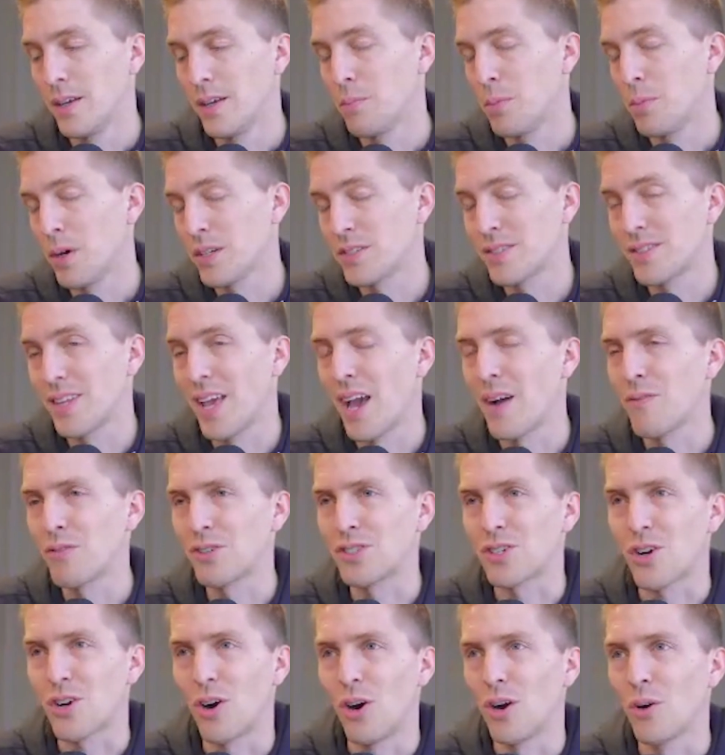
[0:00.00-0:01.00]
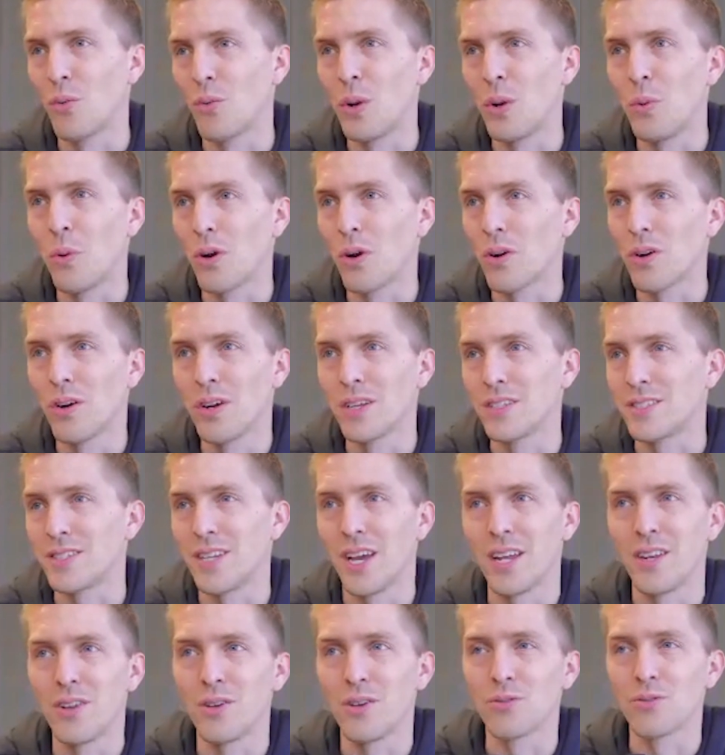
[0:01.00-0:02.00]
plus the average car we work on is
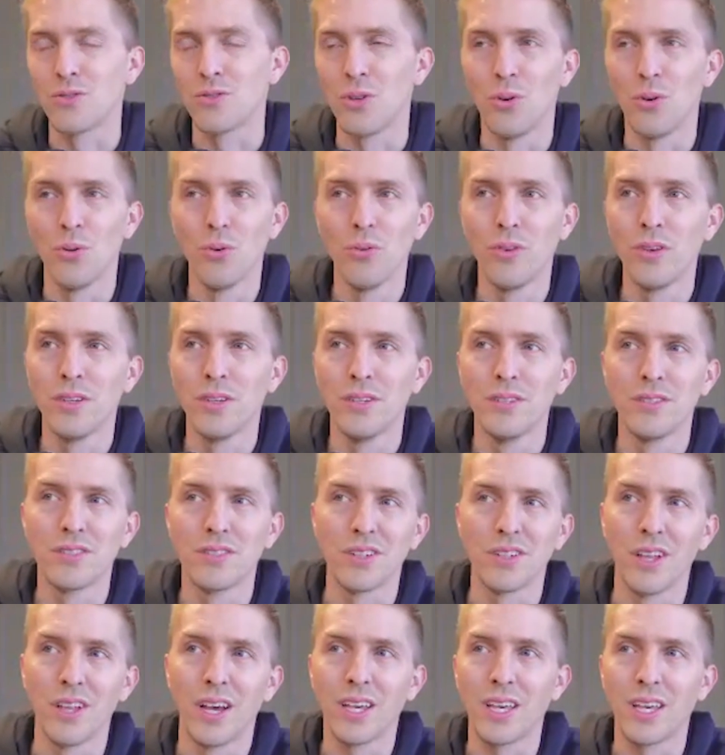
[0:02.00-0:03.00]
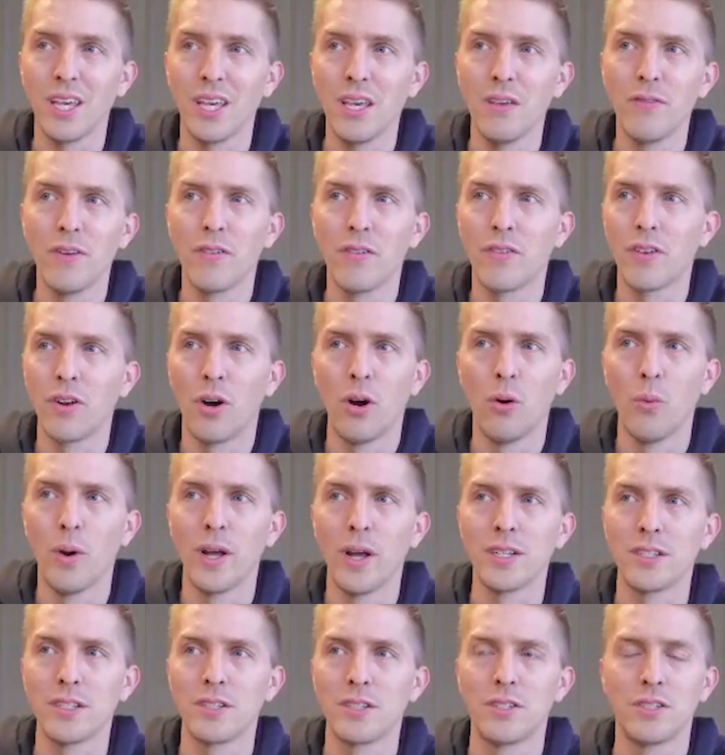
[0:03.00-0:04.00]
10 years old. So like, even if it all
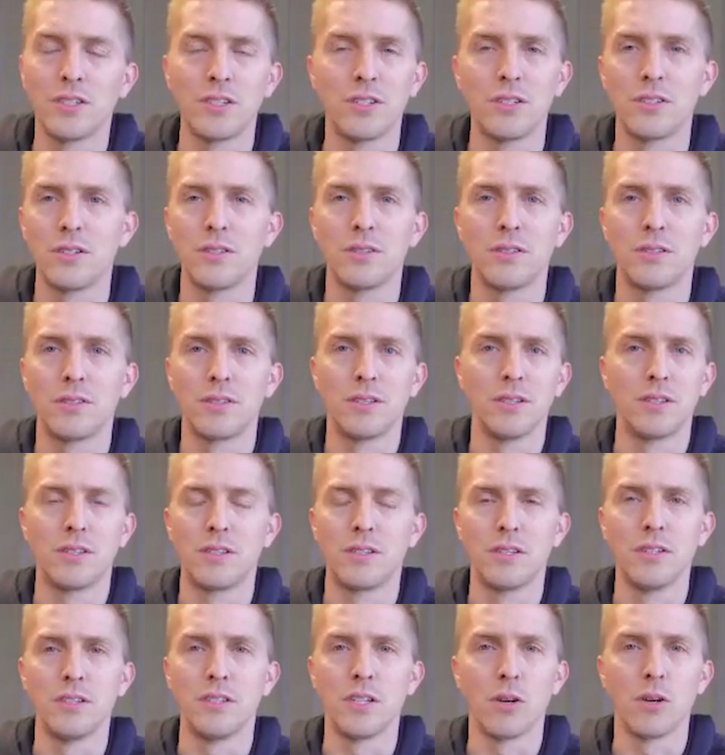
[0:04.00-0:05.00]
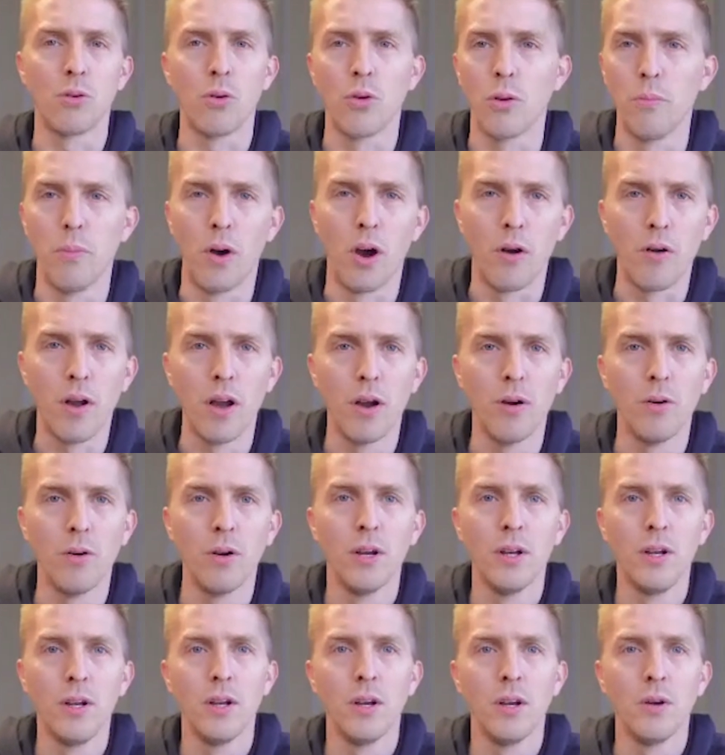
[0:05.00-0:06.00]
went to zero tomorrow,
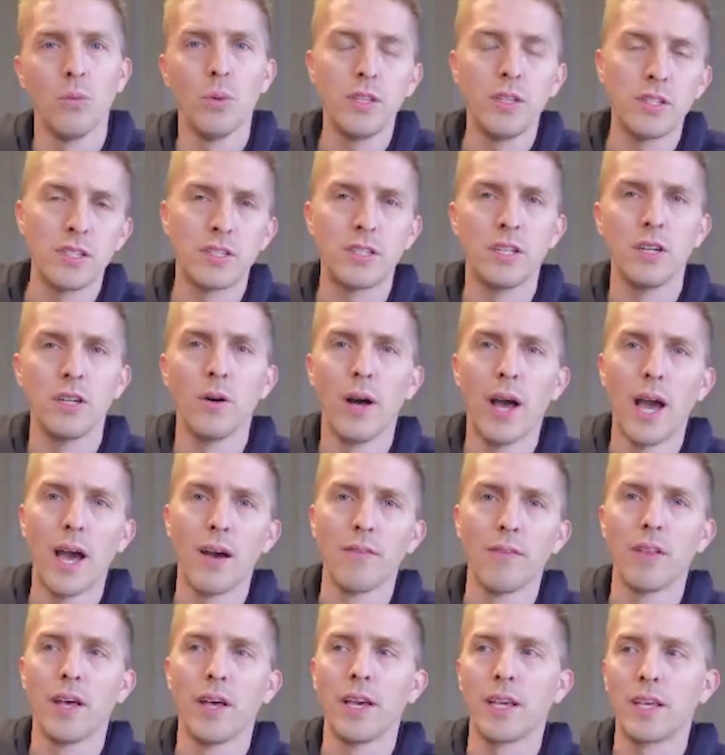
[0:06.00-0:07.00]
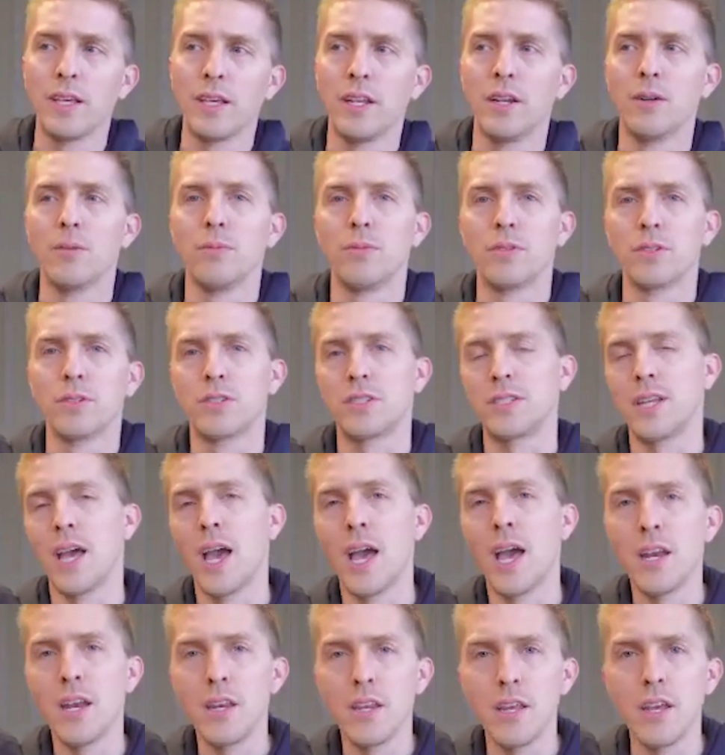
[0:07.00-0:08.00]
we still have there's
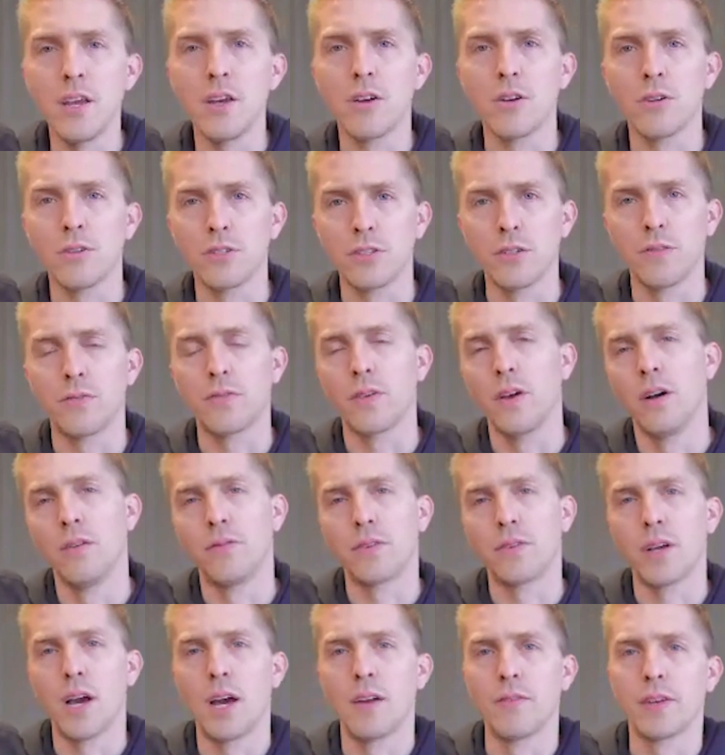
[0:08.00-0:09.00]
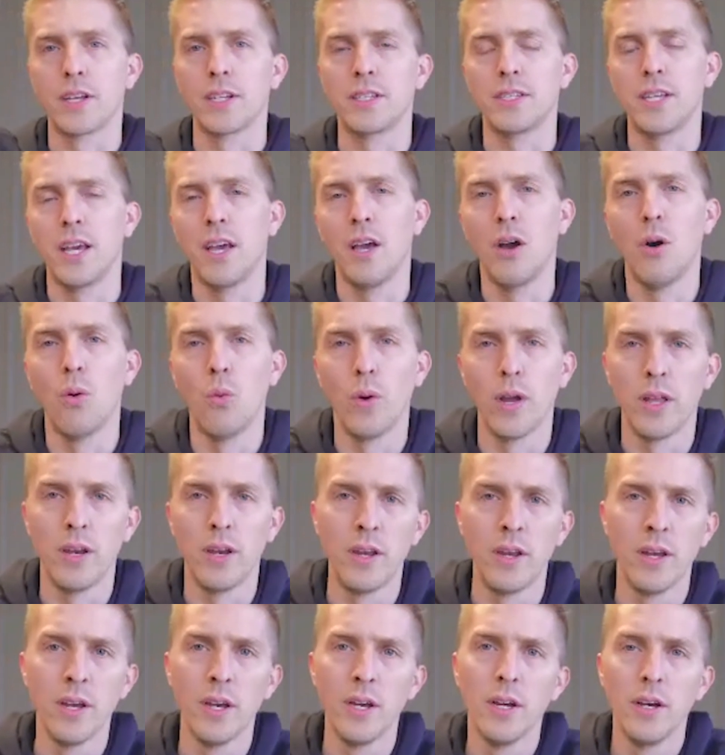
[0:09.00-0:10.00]
10 years of kind of like a
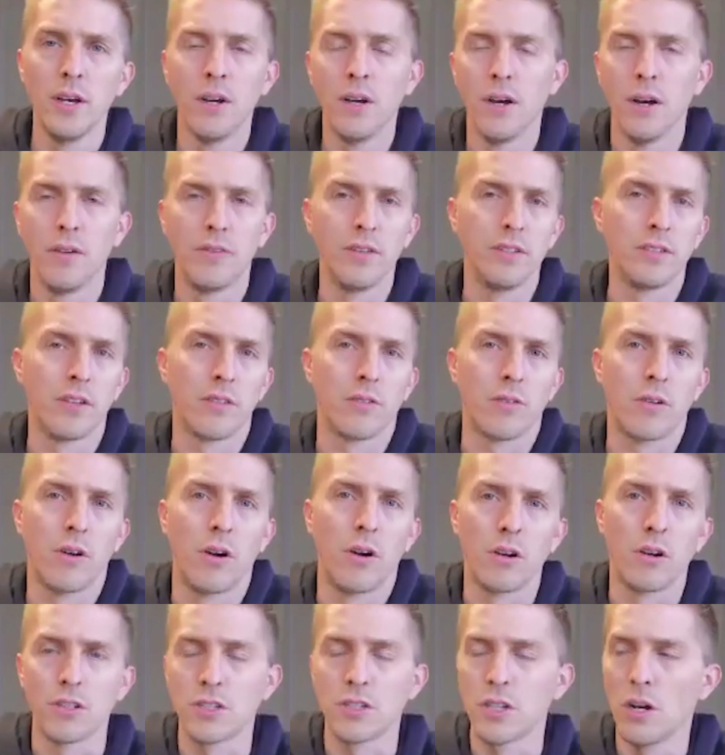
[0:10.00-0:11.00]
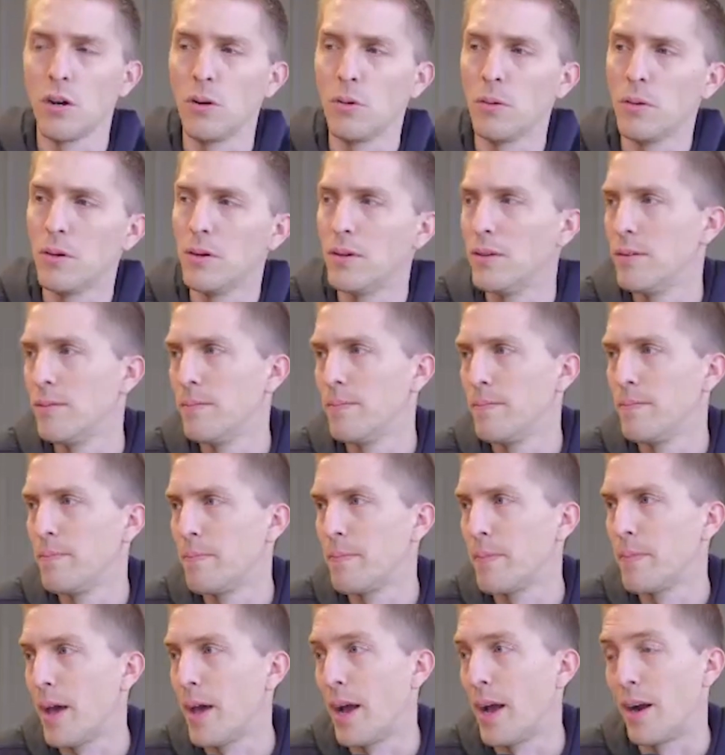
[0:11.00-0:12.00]
tailwind of these other cars. So
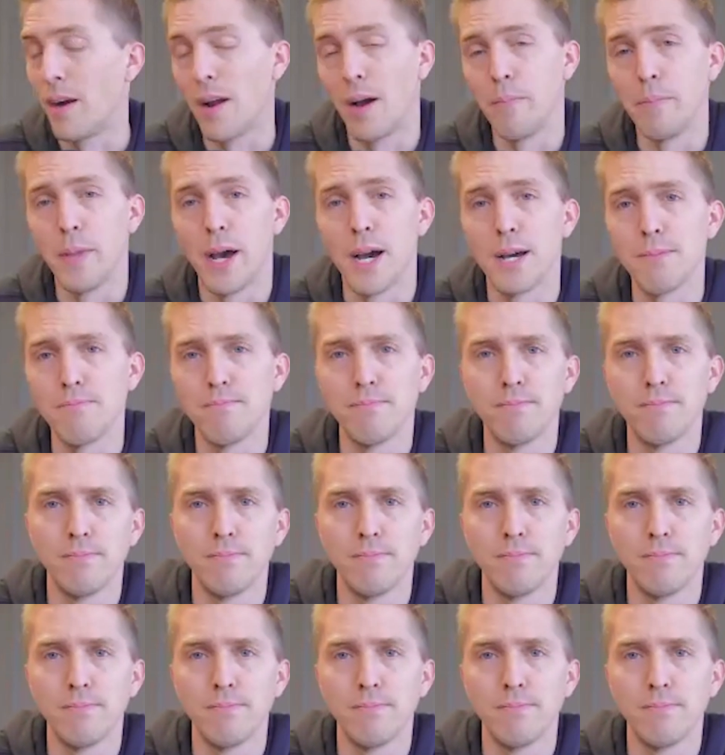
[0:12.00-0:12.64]
I don't know, I'm not.